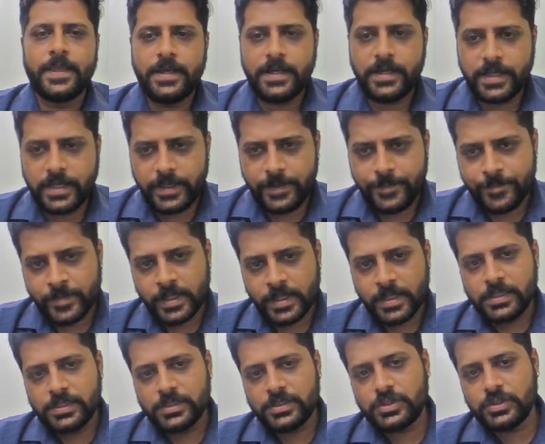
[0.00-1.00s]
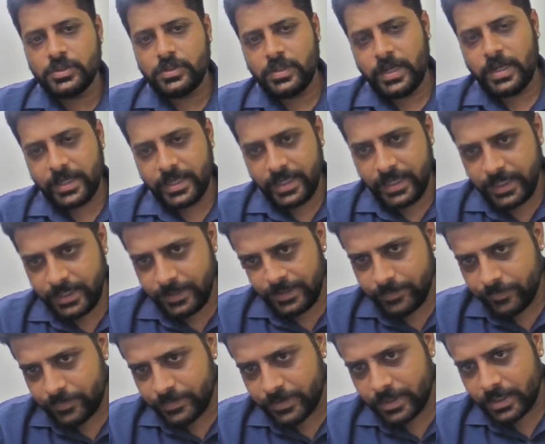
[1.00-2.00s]
Okay, so
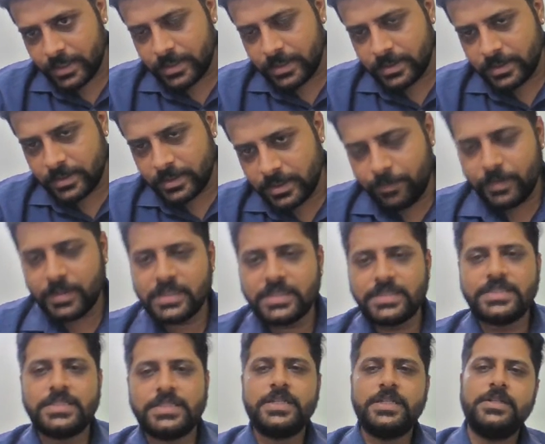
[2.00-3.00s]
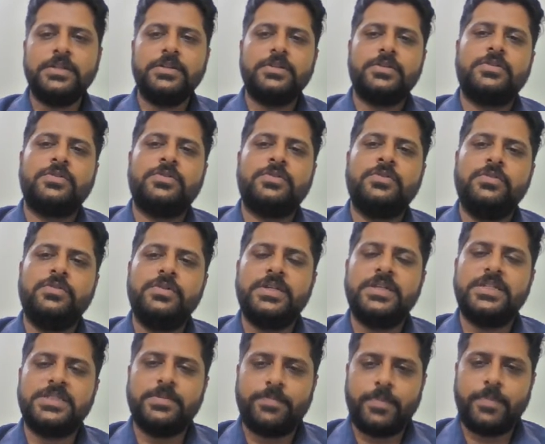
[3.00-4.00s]
again, the person who
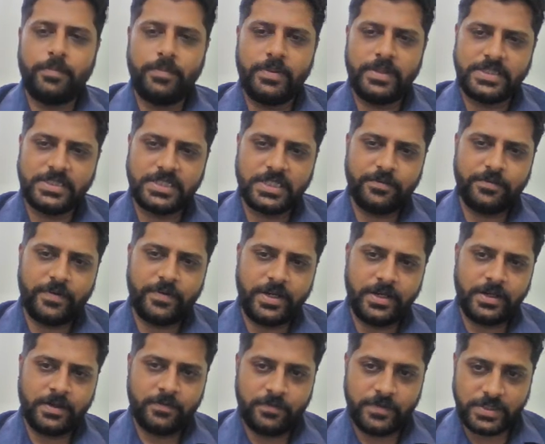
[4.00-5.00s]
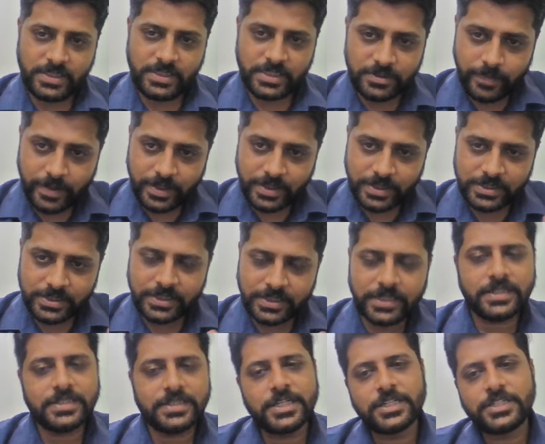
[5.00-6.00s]
is a public servant, which is mentioned
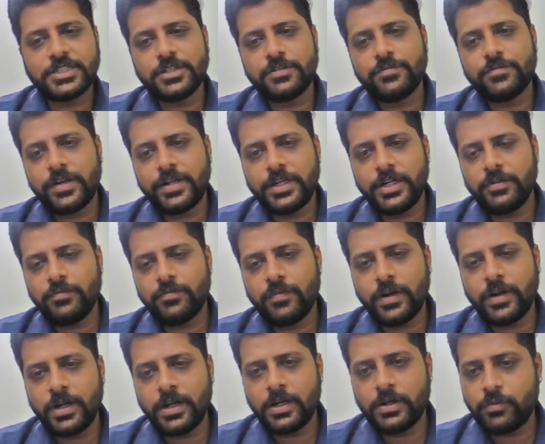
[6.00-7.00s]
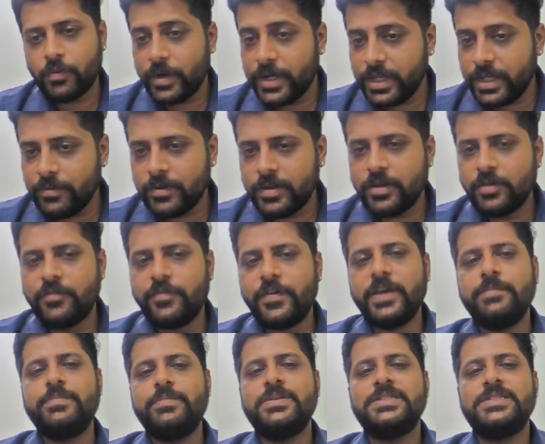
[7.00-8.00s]
in the section 21 of
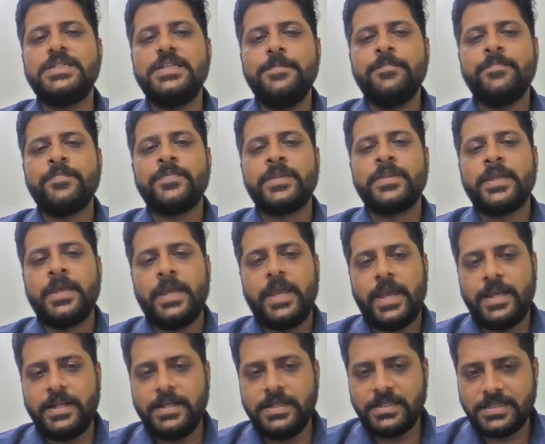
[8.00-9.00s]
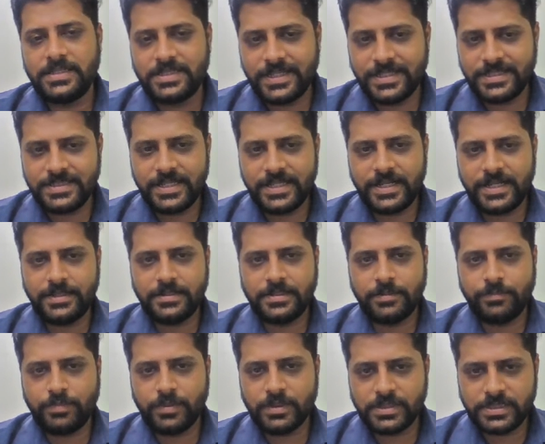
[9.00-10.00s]
IPC, and it says that
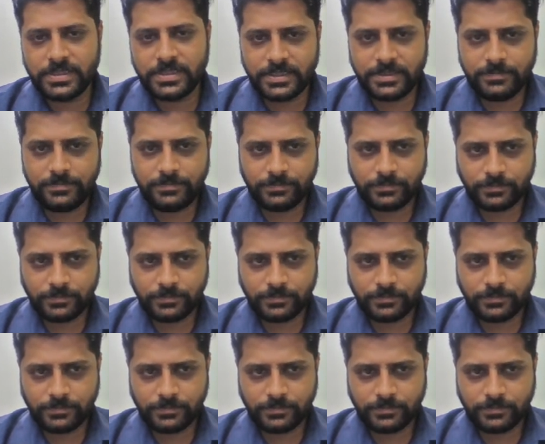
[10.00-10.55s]
the person